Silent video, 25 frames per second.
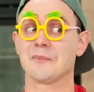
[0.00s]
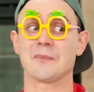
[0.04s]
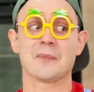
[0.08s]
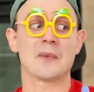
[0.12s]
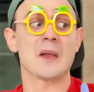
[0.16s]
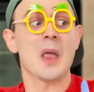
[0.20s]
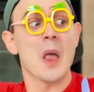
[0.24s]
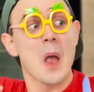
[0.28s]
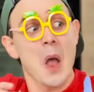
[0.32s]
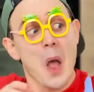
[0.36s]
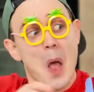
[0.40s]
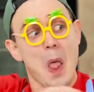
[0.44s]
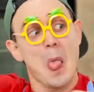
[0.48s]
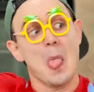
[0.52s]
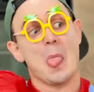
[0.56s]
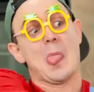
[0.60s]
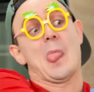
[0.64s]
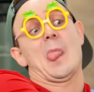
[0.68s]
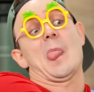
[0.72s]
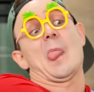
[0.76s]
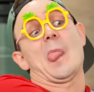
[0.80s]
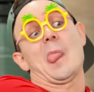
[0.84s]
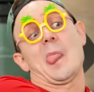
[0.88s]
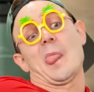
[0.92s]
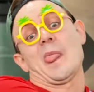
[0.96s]
I just want
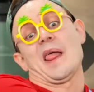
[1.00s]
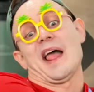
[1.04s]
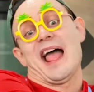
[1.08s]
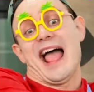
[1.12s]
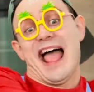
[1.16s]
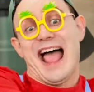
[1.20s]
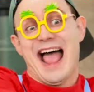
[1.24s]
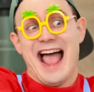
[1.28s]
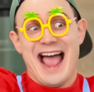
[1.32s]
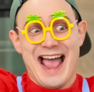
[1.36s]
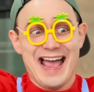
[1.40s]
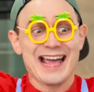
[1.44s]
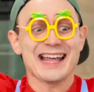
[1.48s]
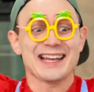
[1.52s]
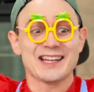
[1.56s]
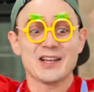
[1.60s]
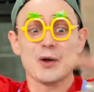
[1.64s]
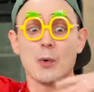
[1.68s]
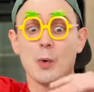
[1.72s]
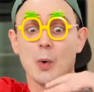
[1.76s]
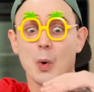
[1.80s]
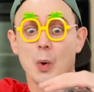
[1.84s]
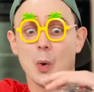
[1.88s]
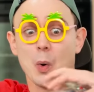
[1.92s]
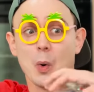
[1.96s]
candy.
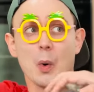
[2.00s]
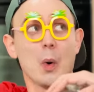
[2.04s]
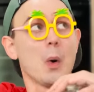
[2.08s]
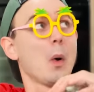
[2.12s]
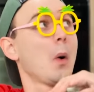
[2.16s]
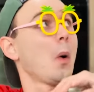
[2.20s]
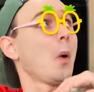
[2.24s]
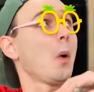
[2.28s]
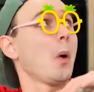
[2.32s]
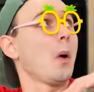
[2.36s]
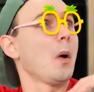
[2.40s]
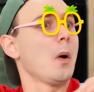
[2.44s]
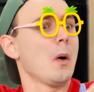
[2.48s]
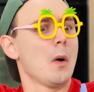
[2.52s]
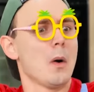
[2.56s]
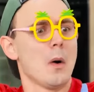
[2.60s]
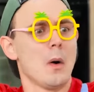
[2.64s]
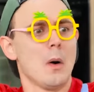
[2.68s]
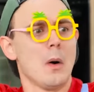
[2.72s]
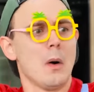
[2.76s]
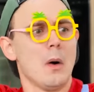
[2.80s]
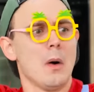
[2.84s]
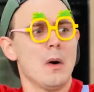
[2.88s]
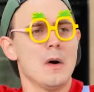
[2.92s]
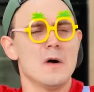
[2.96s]
No! No more
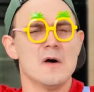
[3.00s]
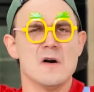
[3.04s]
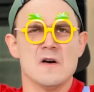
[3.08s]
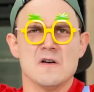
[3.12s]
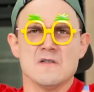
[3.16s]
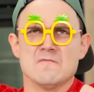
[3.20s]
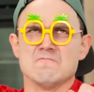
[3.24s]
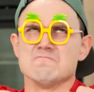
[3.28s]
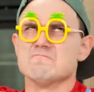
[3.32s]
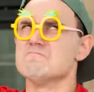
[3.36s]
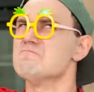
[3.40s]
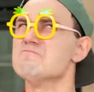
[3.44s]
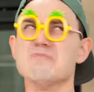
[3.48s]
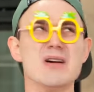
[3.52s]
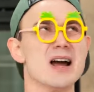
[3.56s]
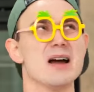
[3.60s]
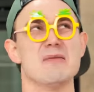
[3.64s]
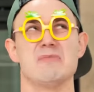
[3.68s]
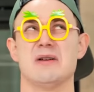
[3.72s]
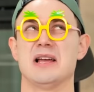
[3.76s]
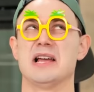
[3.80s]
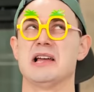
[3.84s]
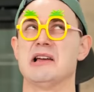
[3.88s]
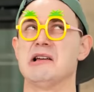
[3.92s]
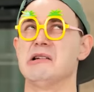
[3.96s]
candy.
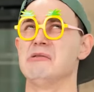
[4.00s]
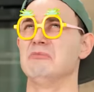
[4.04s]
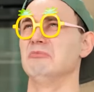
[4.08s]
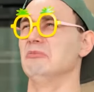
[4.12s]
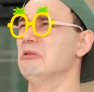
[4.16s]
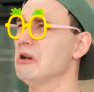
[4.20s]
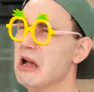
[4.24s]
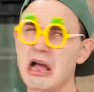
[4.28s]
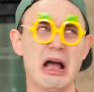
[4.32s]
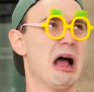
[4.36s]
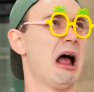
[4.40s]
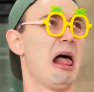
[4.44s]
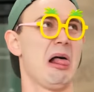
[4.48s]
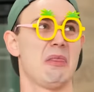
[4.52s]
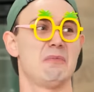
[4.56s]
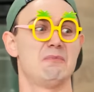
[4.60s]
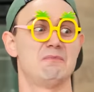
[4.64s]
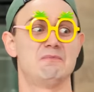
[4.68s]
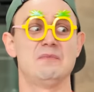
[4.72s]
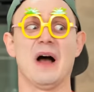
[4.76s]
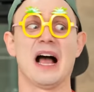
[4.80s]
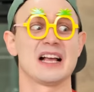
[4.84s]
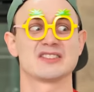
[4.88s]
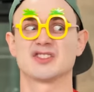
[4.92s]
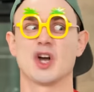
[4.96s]
Mm, no candy,
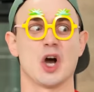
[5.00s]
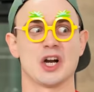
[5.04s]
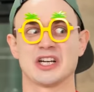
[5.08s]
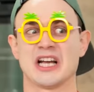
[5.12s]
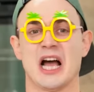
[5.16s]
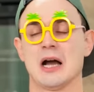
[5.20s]
then no